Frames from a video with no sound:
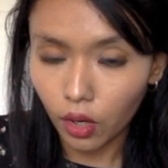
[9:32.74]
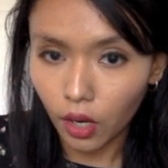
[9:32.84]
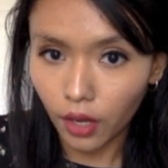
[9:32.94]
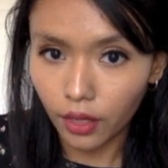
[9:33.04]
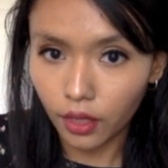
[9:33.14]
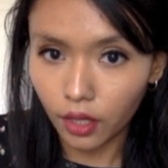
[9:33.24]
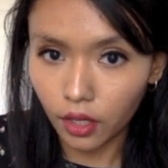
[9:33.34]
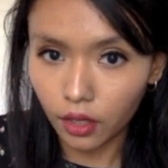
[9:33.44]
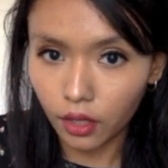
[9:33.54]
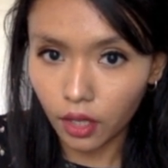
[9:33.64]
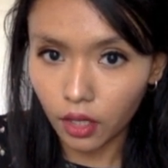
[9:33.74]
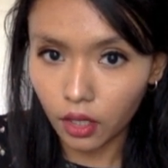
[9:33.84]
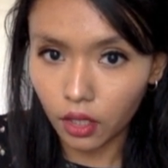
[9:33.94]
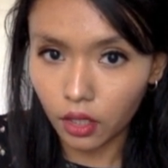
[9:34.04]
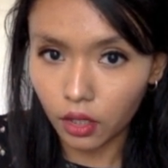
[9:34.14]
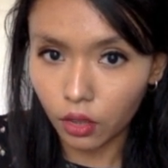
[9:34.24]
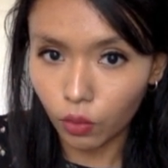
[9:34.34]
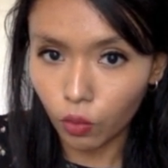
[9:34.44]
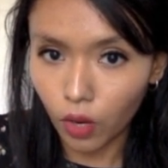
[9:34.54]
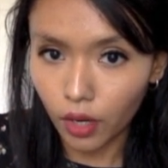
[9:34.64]
I think that is
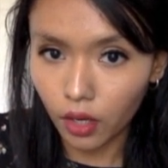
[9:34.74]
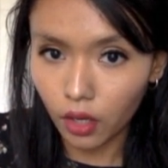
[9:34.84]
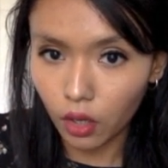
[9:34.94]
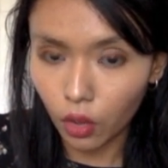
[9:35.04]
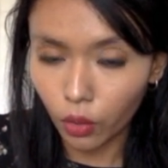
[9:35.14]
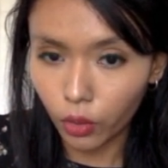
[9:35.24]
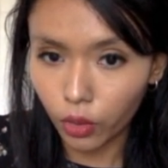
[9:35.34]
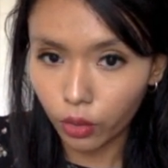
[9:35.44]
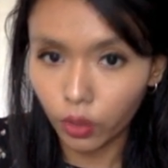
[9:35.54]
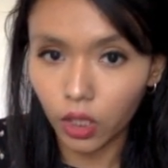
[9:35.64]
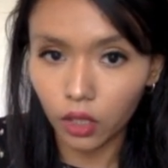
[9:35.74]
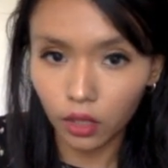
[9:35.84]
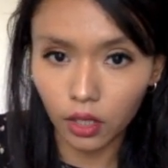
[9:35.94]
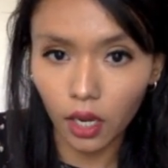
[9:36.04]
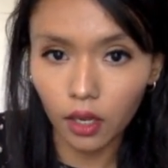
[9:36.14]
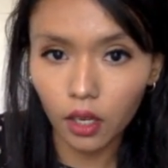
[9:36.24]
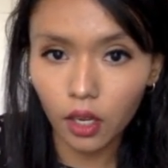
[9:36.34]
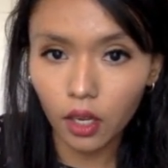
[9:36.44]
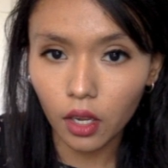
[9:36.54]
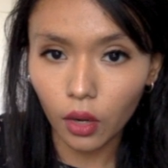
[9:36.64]
103. Yeah,
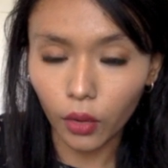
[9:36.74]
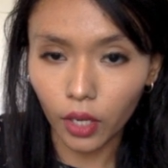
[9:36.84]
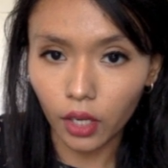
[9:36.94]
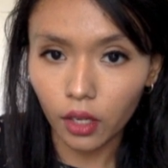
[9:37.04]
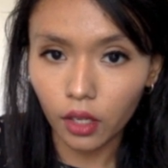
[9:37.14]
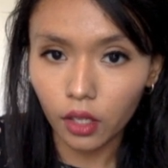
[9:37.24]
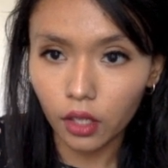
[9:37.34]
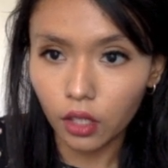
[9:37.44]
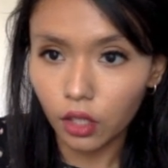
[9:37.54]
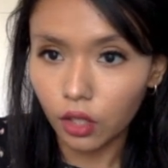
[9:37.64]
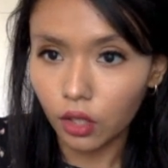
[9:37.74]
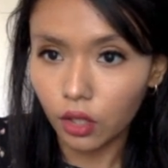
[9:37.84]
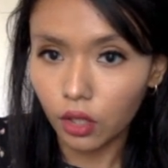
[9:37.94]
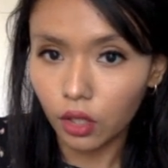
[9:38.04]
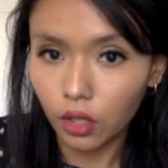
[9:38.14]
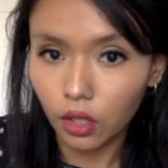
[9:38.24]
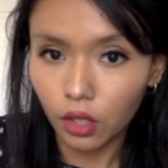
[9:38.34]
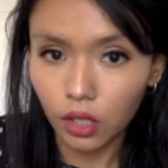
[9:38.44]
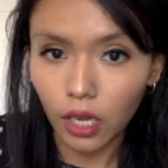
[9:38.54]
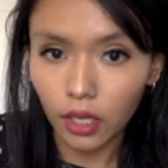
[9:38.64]
okay.
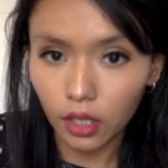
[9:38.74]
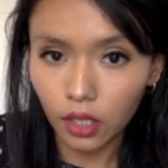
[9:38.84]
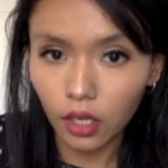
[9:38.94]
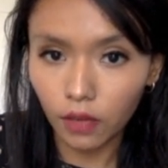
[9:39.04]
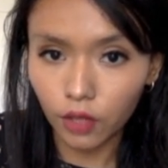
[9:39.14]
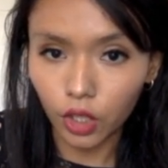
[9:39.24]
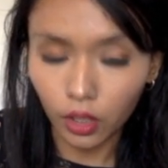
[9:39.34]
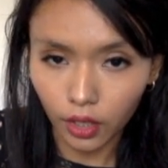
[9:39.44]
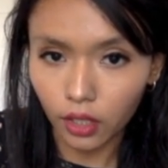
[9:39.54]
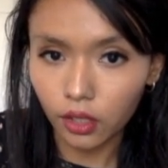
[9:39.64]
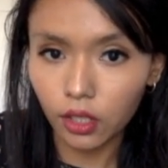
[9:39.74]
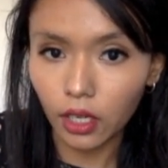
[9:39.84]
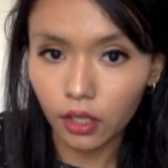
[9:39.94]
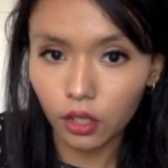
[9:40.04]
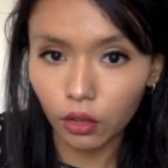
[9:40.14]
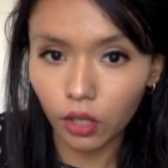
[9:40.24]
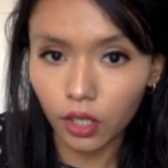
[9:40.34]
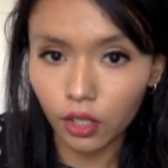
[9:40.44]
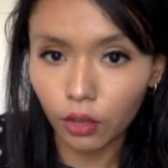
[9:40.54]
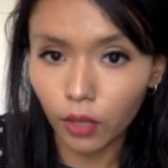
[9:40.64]
Yeah, E, F, G. Okay, so yeah, so
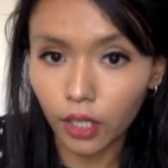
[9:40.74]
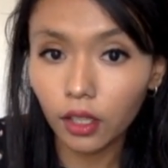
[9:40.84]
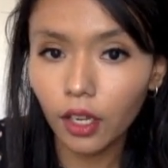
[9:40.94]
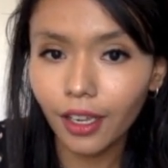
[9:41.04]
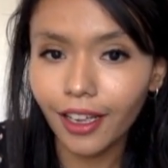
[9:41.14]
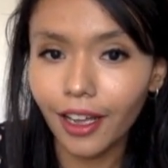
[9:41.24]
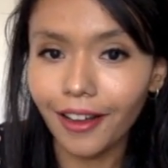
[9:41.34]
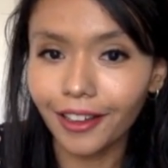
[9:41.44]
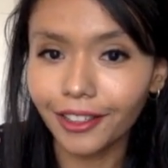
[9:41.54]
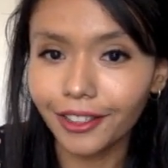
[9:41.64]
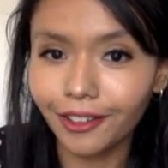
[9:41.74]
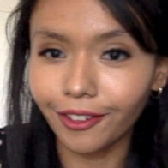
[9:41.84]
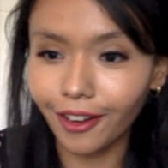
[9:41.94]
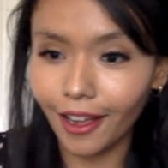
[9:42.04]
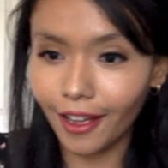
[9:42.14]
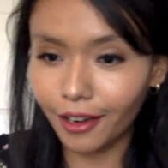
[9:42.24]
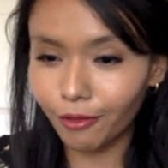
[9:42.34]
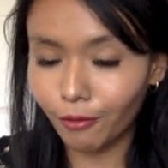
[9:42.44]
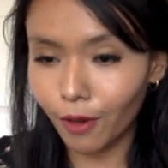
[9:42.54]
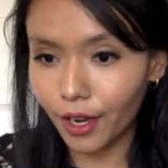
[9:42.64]
that's correct. Uh, so at
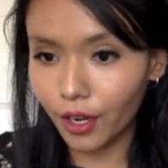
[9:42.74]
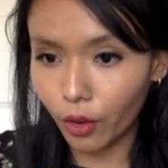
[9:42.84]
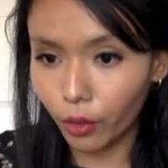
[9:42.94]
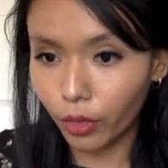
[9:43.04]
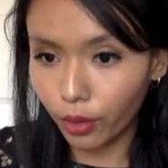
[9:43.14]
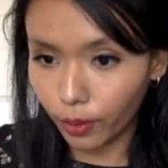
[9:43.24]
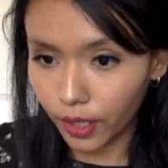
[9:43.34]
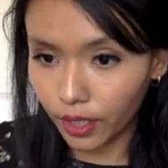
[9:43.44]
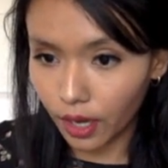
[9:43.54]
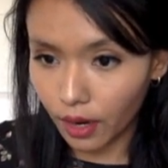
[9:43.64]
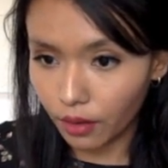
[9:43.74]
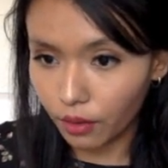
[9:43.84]
103 now,